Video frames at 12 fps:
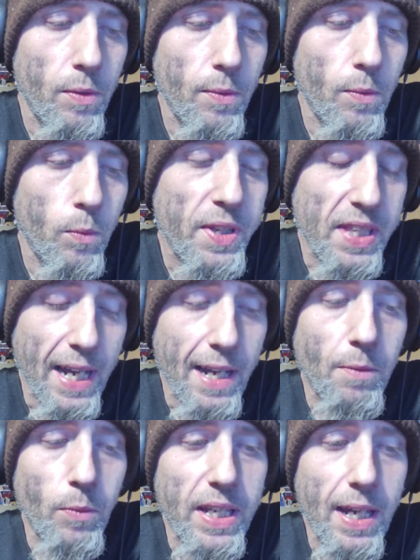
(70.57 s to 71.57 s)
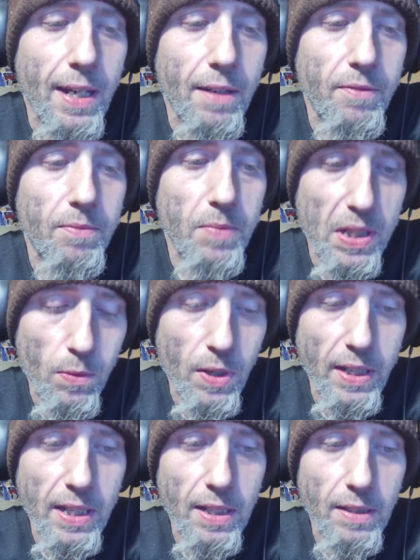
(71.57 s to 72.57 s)
with that, we have me
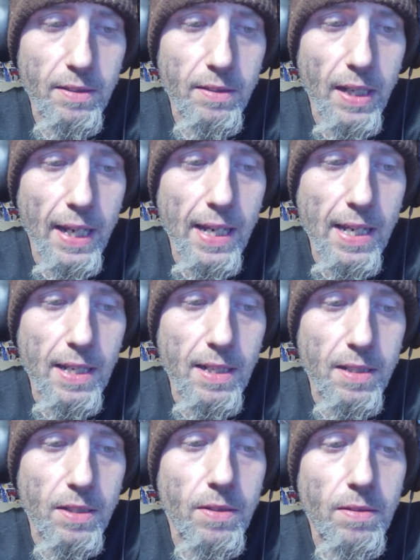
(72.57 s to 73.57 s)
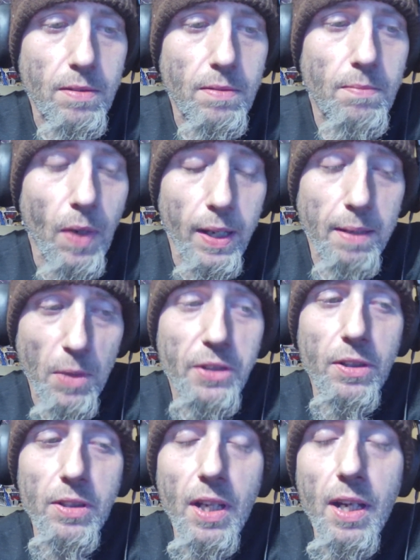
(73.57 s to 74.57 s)
working and my
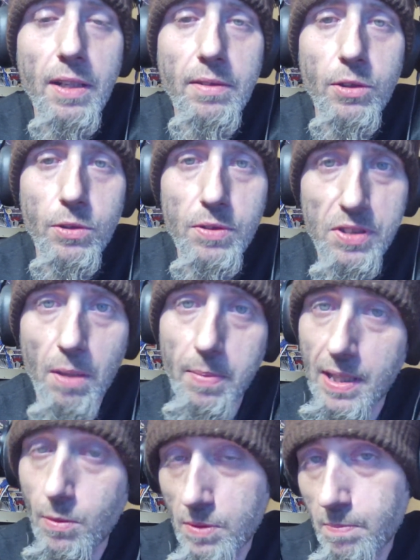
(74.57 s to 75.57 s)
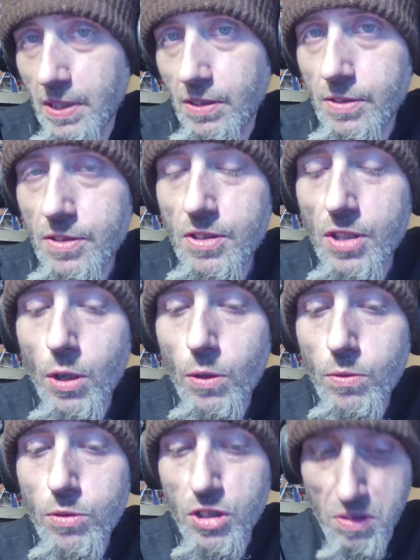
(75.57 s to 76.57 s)
mother-in-law who is helping out with bills.
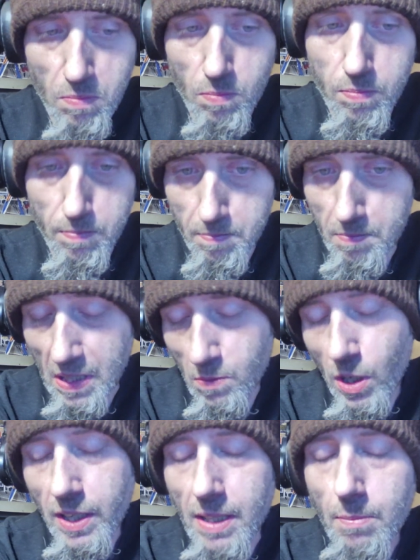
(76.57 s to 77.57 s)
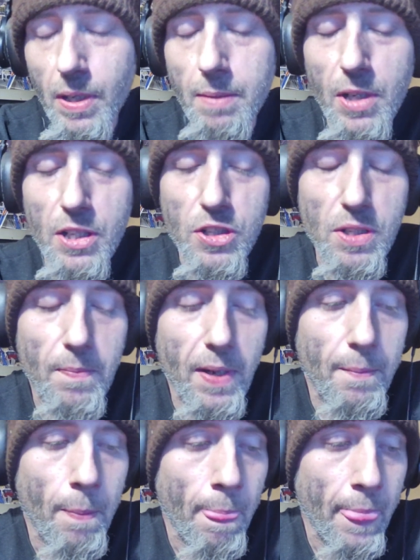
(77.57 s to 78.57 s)
So just me working pretty much.
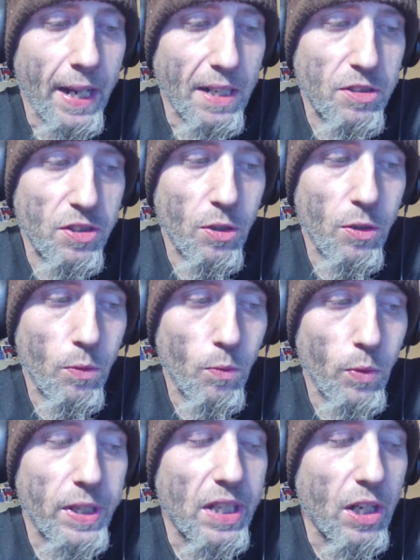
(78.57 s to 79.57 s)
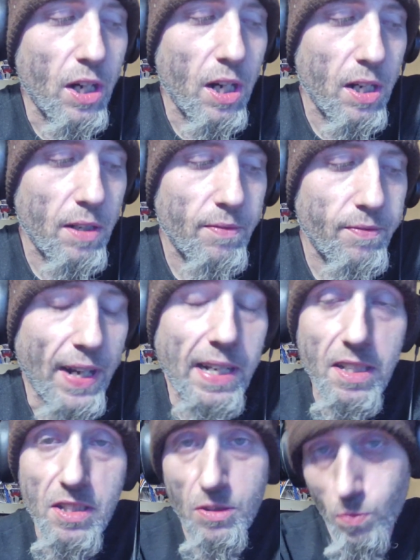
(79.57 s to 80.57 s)
And so with our
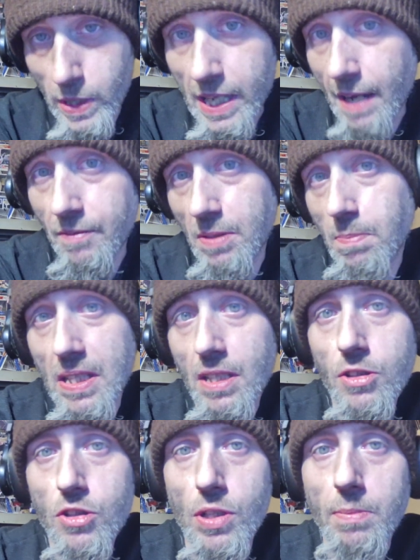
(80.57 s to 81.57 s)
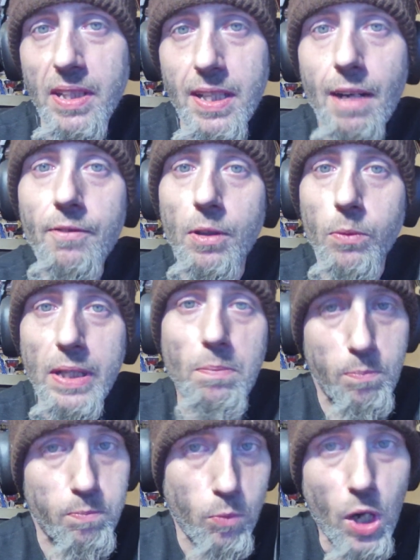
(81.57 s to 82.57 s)
finances, we have to be extremely careful. We
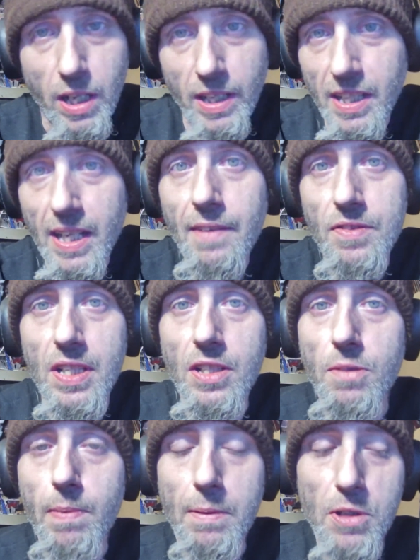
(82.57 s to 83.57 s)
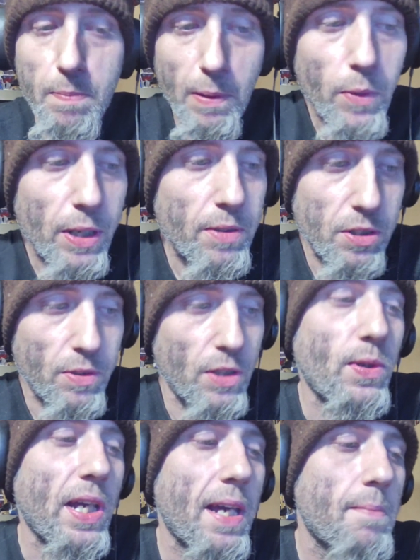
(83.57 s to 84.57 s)
walk on a knife's edge pretty much, but we were doing
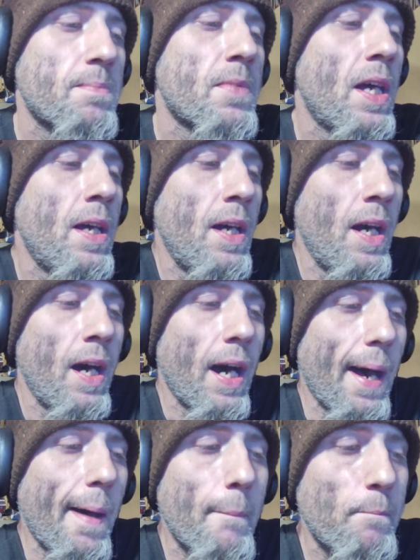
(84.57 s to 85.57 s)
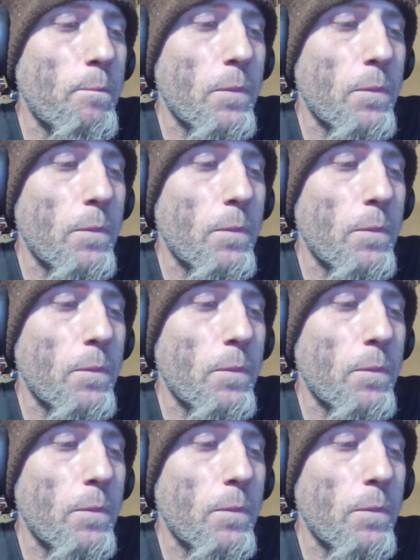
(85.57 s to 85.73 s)
okay. Um,